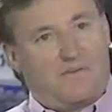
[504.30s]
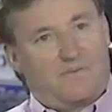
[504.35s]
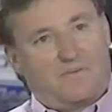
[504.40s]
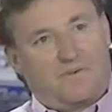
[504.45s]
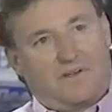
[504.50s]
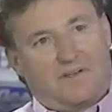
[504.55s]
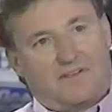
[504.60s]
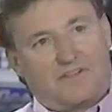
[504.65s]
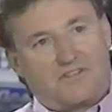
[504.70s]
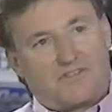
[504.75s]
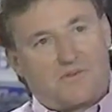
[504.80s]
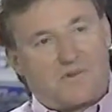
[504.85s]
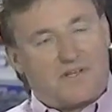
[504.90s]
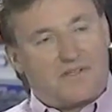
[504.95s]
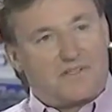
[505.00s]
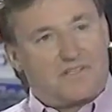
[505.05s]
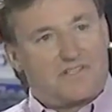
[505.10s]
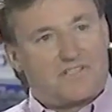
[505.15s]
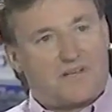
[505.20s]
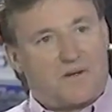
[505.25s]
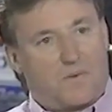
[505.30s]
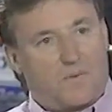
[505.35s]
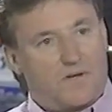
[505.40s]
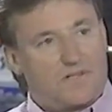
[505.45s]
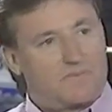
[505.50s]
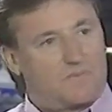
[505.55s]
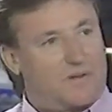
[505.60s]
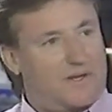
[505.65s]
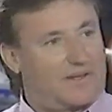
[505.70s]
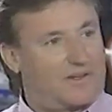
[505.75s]
Well, he's
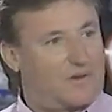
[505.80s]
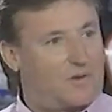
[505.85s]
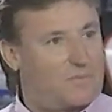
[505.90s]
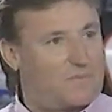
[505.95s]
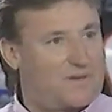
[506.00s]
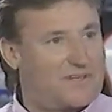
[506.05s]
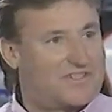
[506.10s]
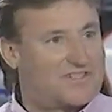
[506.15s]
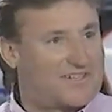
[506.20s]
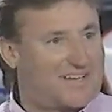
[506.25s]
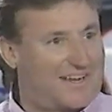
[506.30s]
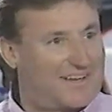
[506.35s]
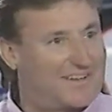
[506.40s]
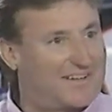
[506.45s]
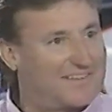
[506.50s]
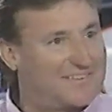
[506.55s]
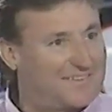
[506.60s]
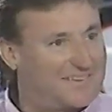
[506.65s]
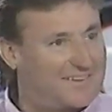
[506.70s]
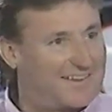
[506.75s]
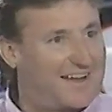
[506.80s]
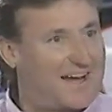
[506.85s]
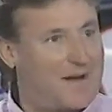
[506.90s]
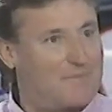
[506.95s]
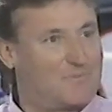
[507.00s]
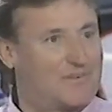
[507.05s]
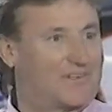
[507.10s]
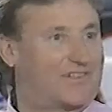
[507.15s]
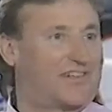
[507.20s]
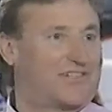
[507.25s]
always picking on me, saying that
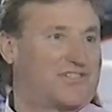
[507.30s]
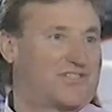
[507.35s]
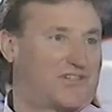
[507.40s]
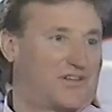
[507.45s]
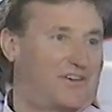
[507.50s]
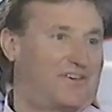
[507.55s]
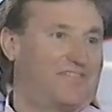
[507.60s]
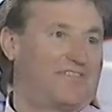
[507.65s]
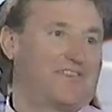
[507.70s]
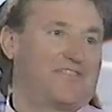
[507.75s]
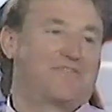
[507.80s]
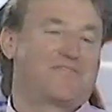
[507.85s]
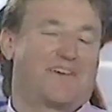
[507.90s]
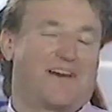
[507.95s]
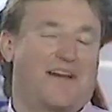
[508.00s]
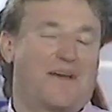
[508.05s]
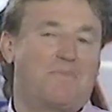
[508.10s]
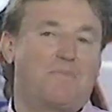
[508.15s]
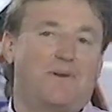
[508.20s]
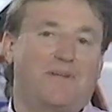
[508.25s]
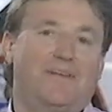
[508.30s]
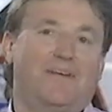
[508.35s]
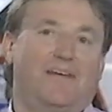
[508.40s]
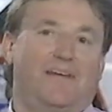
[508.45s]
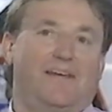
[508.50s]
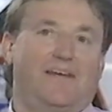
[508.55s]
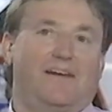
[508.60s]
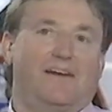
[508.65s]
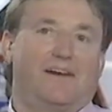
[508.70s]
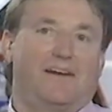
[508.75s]
I'm the conservative type, but
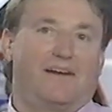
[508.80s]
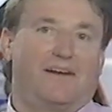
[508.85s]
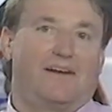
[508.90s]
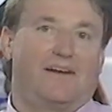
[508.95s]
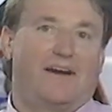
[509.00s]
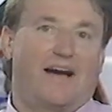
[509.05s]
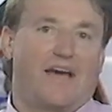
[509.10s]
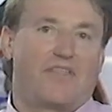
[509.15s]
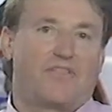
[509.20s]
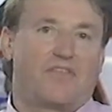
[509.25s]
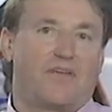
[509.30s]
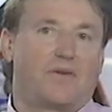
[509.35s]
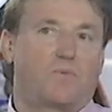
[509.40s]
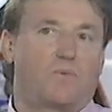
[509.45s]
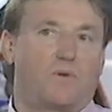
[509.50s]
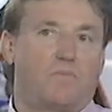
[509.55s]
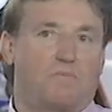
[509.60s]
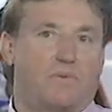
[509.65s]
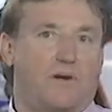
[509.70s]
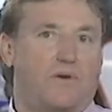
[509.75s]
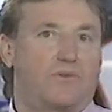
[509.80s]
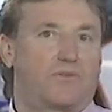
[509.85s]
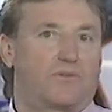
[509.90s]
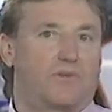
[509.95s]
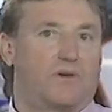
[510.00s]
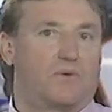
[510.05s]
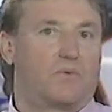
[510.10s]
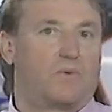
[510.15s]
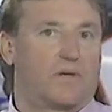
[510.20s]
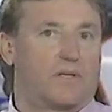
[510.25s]
I think we both
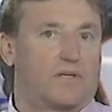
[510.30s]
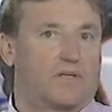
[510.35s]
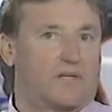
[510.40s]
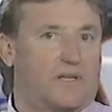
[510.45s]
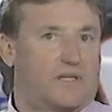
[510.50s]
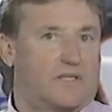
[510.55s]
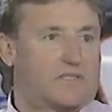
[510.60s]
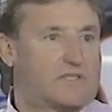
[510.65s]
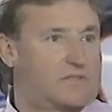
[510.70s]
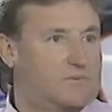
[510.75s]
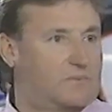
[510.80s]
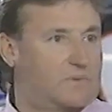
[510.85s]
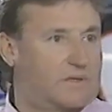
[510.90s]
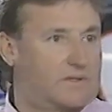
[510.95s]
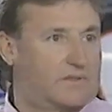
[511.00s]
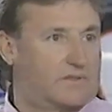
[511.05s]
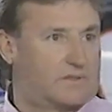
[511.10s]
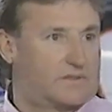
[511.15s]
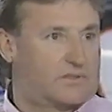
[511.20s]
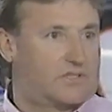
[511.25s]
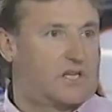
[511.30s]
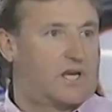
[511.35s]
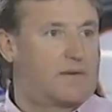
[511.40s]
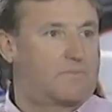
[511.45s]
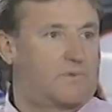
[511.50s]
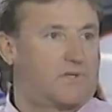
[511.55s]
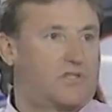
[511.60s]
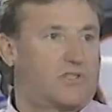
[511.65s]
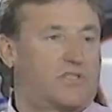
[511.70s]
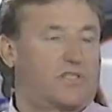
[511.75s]
know what it takes to win the
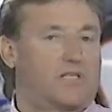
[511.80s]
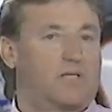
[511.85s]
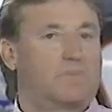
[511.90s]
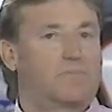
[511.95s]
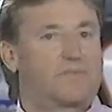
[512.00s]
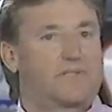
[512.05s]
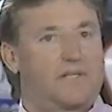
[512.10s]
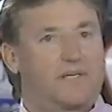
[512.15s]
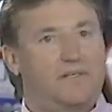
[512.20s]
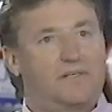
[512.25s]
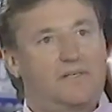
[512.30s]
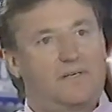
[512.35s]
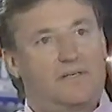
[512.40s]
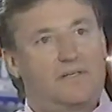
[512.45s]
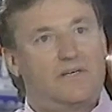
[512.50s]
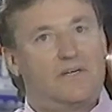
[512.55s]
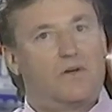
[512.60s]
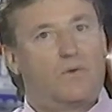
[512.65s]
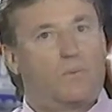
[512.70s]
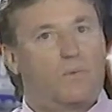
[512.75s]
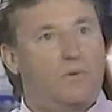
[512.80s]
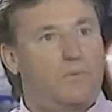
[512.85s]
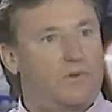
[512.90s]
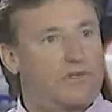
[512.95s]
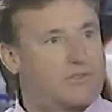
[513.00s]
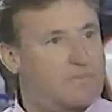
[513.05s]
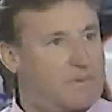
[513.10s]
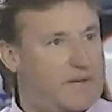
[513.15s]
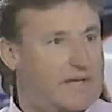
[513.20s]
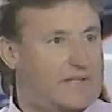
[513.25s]
championships, and we
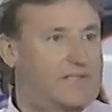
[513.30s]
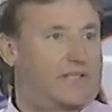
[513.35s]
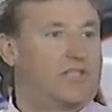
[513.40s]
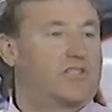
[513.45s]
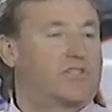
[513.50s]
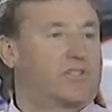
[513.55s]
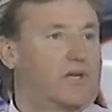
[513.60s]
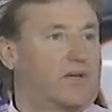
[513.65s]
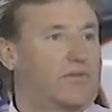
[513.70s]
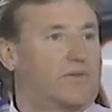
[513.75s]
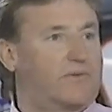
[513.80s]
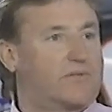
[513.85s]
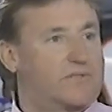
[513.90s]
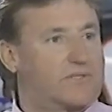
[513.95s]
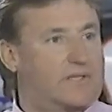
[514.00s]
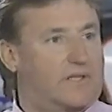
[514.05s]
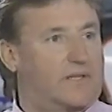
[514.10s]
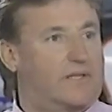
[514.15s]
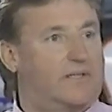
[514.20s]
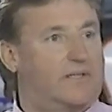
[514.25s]
respect each other's